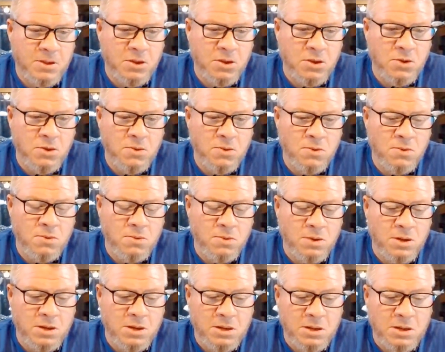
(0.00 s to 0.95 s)
you
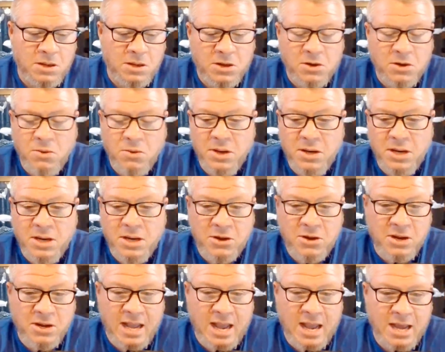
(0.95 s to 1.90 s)
uh, you know in, in
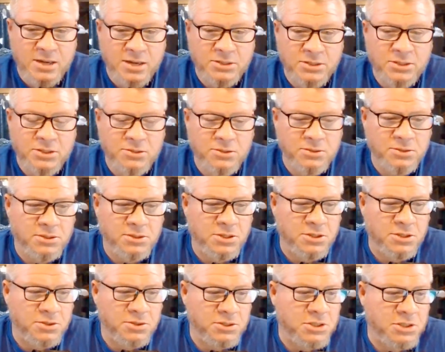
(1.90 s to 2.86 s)
your canisters and
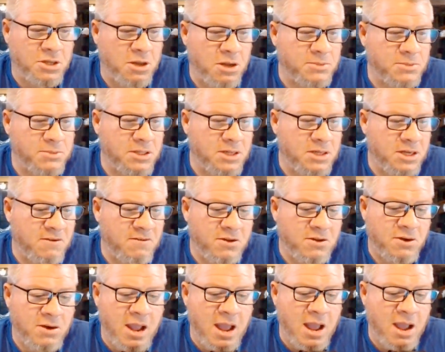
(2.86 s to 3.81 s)
your sumps and even
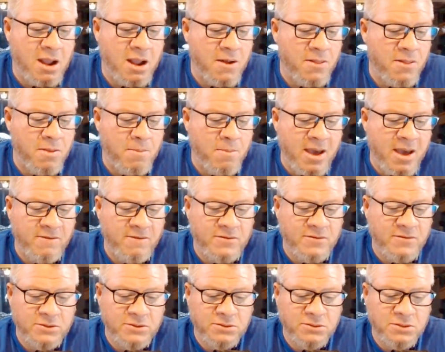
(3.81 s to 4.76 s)
your hang on the back
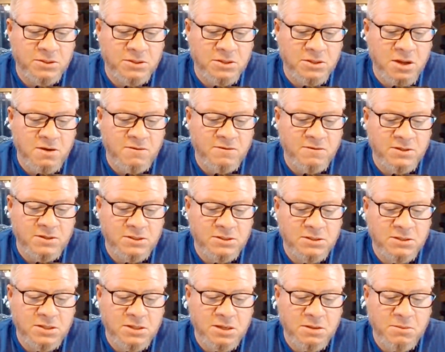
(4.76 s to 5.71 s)
filters a lot of
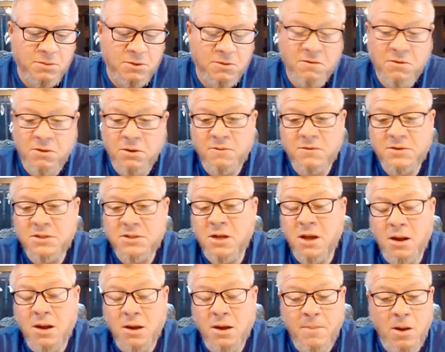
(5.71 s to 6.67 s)
us um, you've heard of us
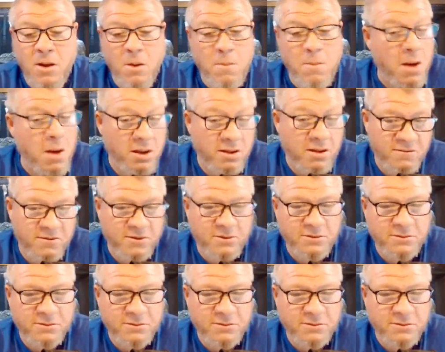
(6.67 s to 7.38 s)
talk about polyfill